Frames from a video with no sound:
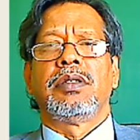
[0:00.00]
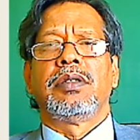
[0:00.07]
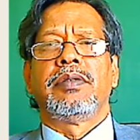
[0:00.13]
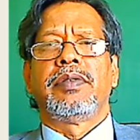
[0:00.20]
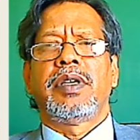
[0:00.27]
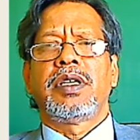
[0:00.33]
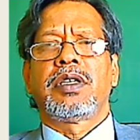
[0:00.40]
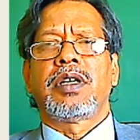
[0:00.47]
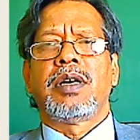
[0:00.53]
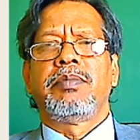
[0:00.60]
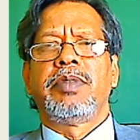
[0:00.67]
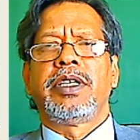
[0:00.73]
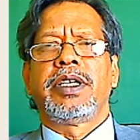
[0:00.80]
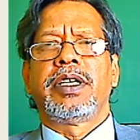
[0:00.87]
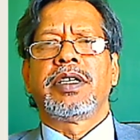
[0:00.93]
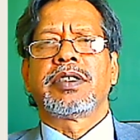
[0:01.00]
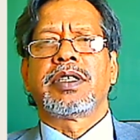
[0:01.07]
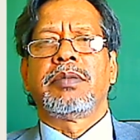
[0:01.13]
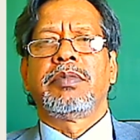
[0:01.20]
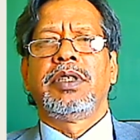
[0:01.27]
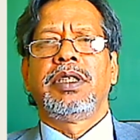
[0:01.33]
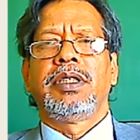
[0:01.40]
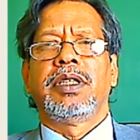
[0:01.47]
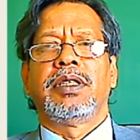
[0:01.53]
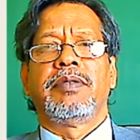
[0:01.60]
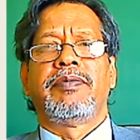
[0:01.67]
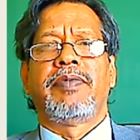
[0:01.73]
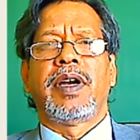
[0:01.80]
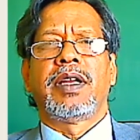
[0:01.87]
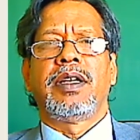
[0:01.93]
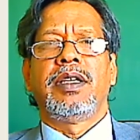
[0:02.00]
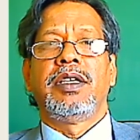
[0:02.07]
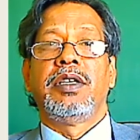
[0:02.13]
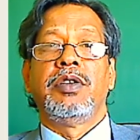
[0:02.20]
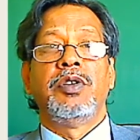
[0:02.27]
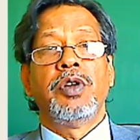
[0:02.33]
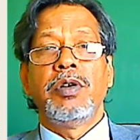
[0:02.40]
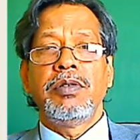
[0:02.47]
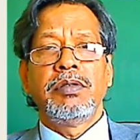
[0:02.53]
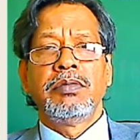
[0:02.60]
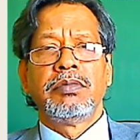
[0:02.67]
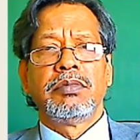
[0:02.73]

very complicated something, then finally, no?